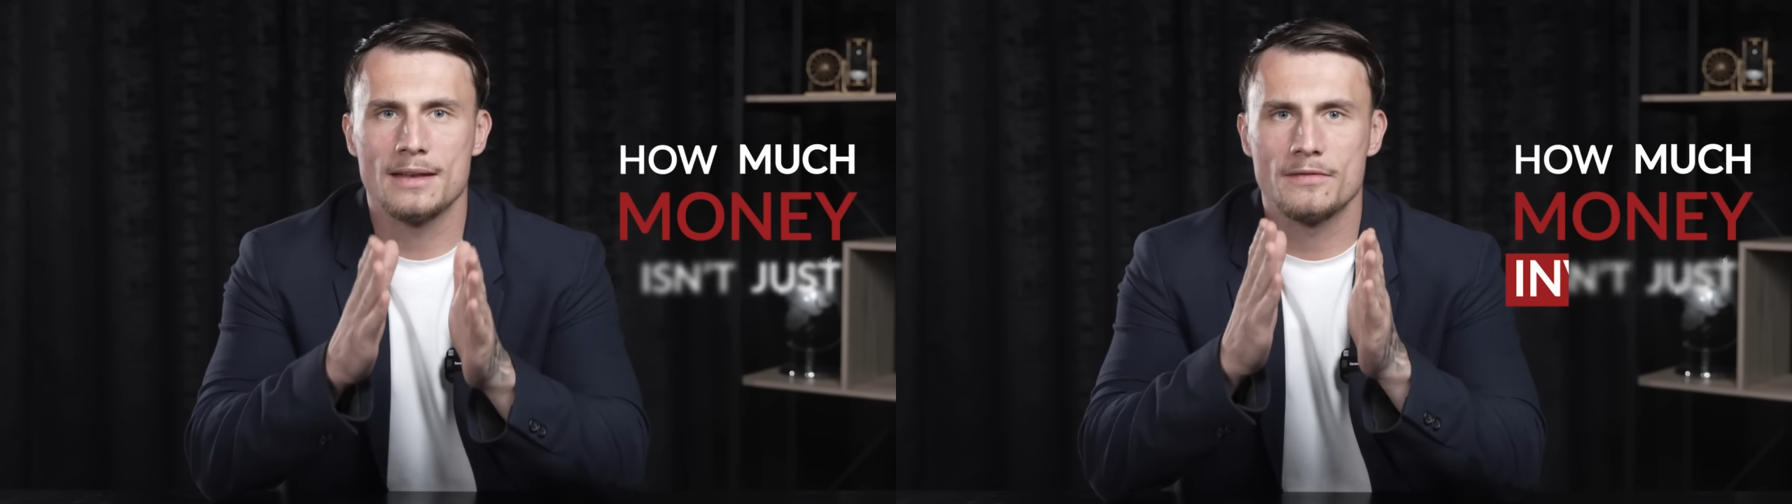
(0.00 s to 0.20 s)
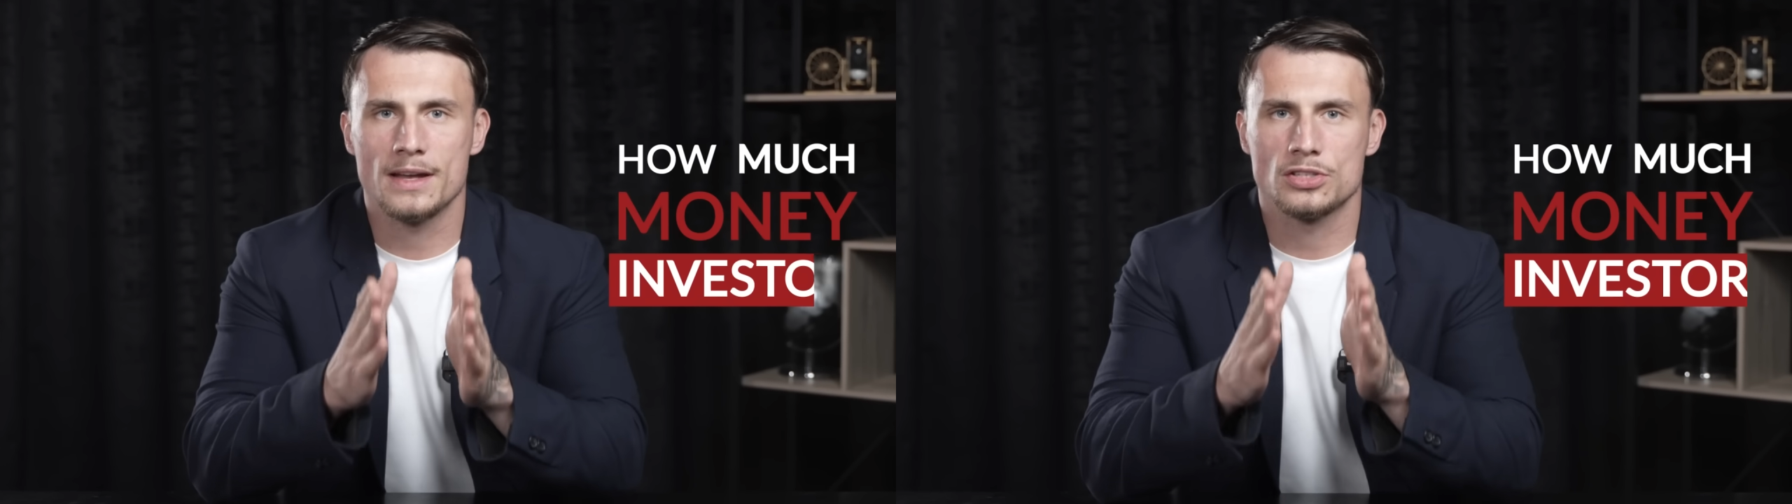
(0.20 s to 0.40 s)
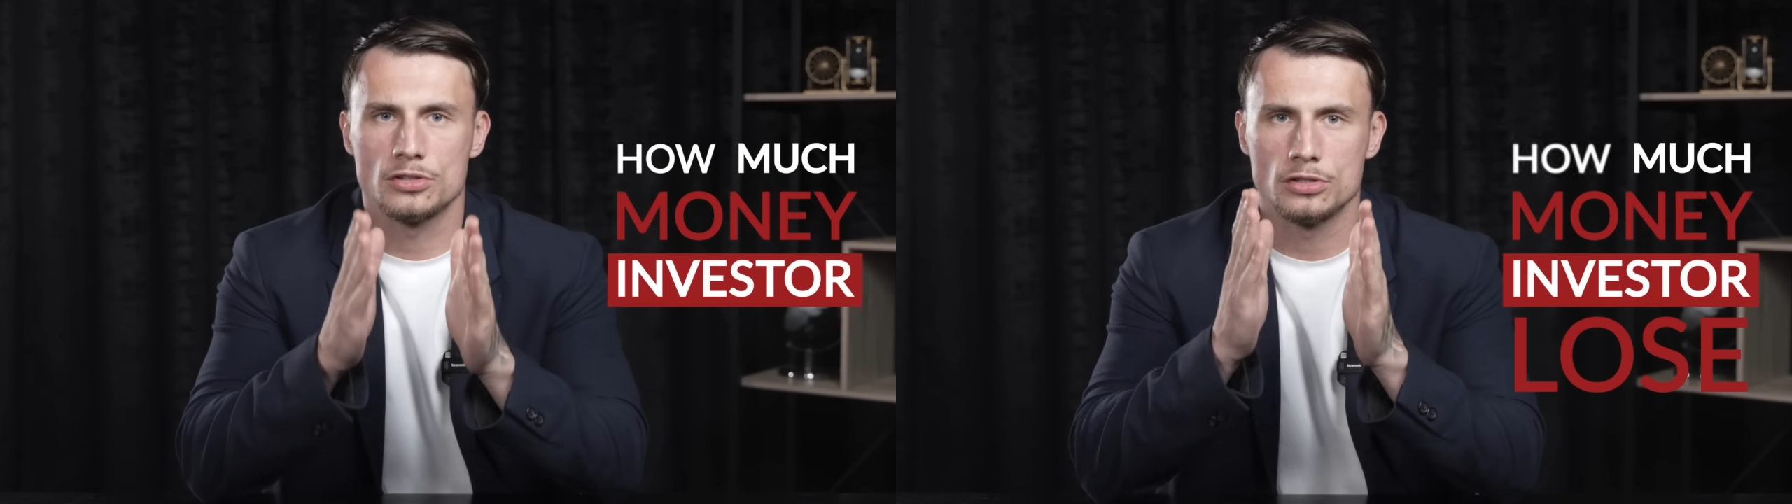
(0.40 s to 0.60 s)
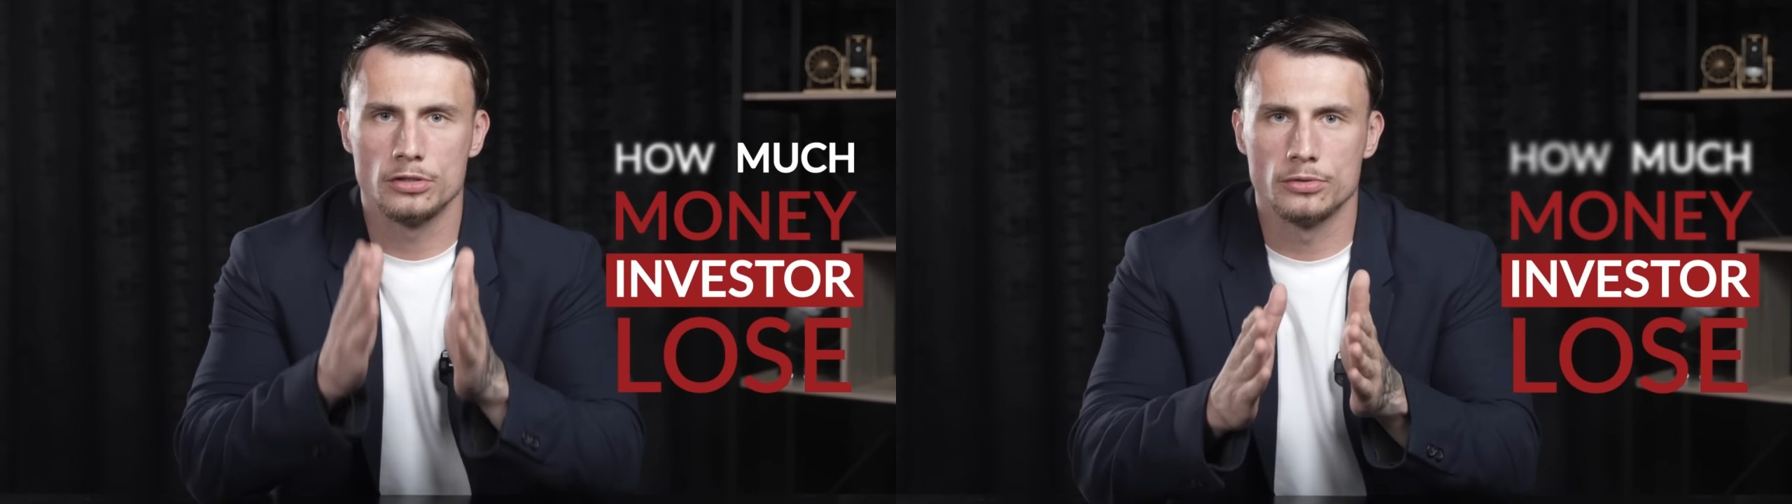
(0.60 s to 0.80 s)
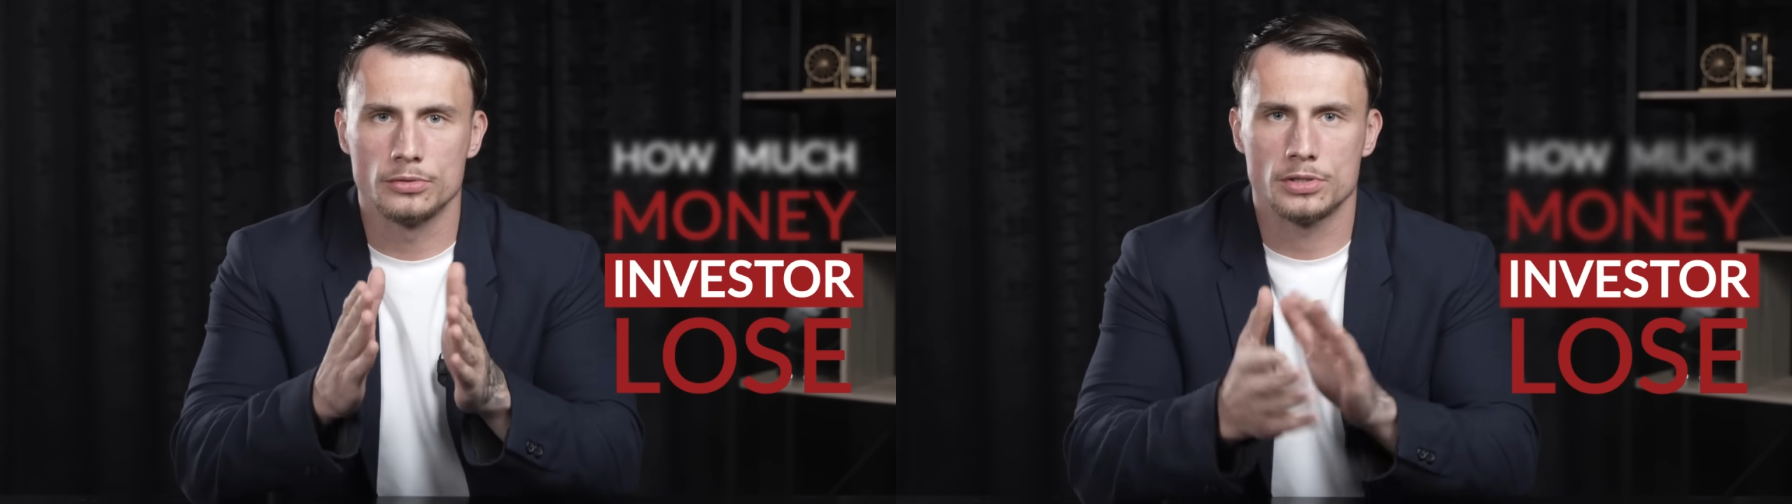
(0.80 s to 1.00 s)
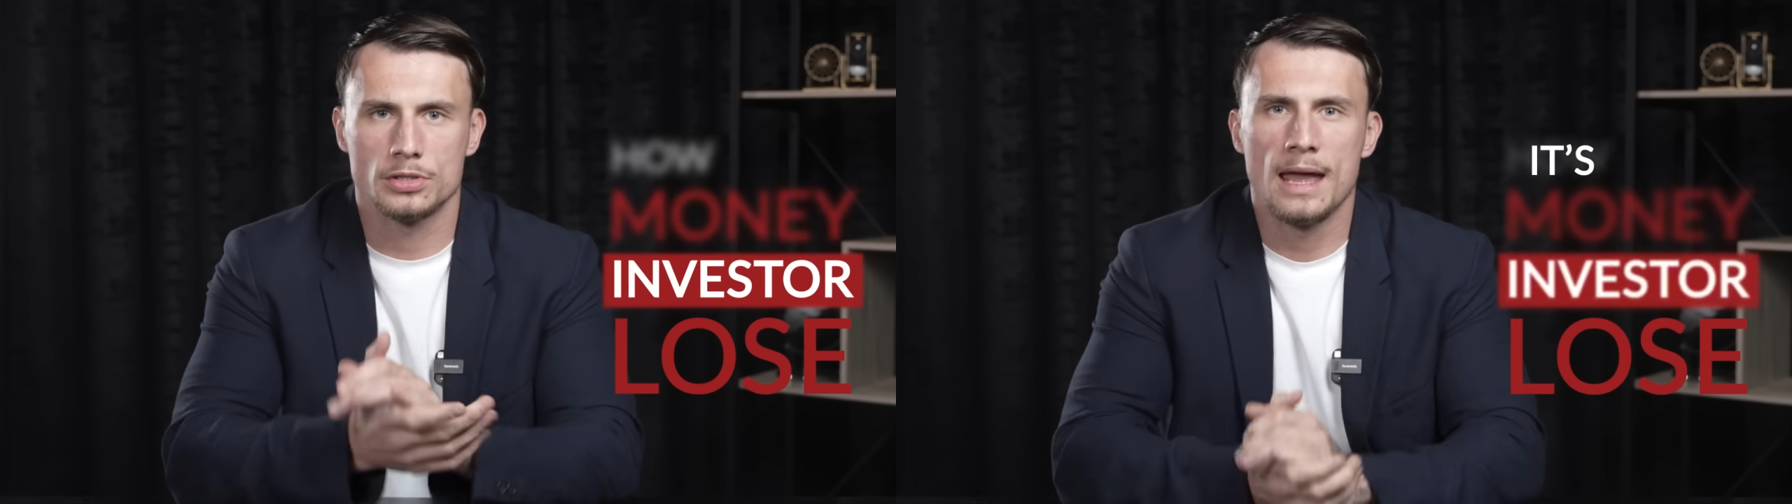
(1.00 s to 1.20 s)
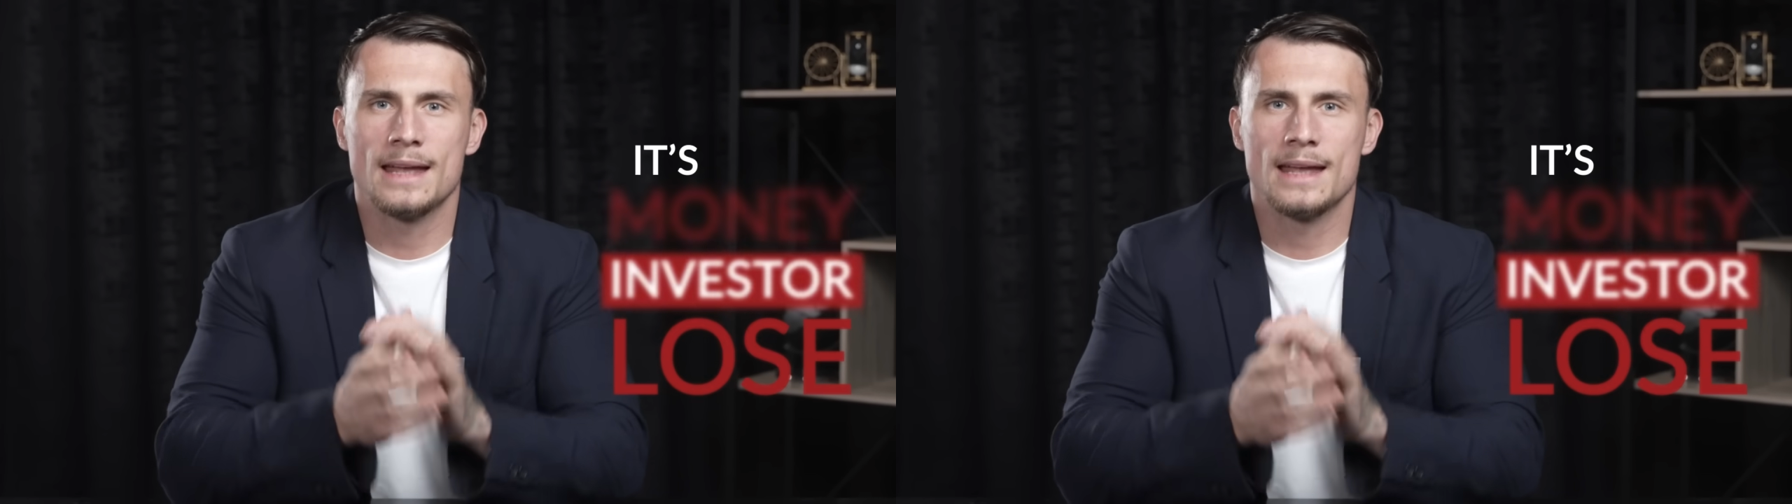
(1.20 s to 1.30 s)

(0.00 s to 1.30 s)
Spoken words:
investors lose,